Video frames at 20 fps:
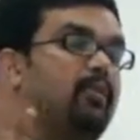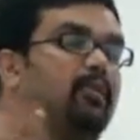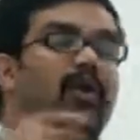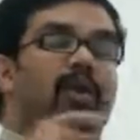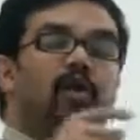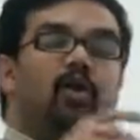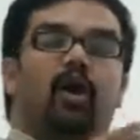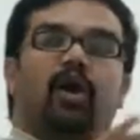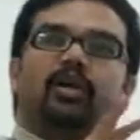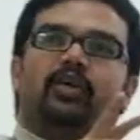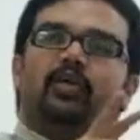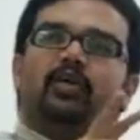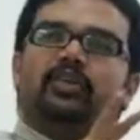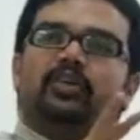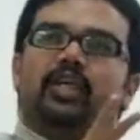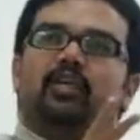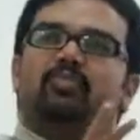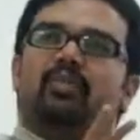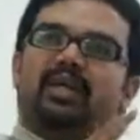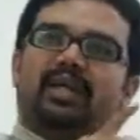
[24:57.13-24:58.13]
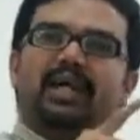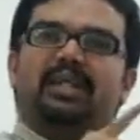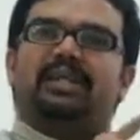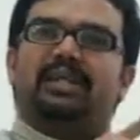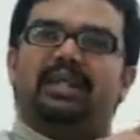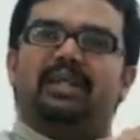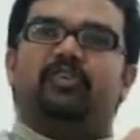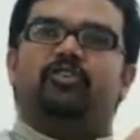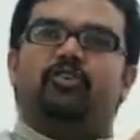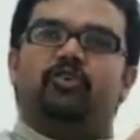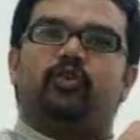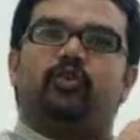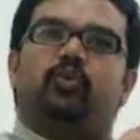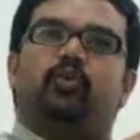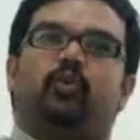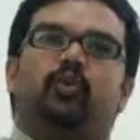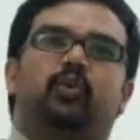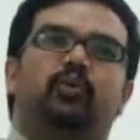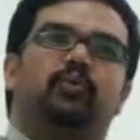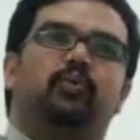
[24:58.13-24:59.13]
very controversial, but I think it's
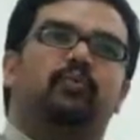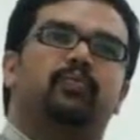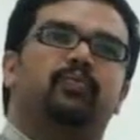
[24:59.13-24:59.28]
true,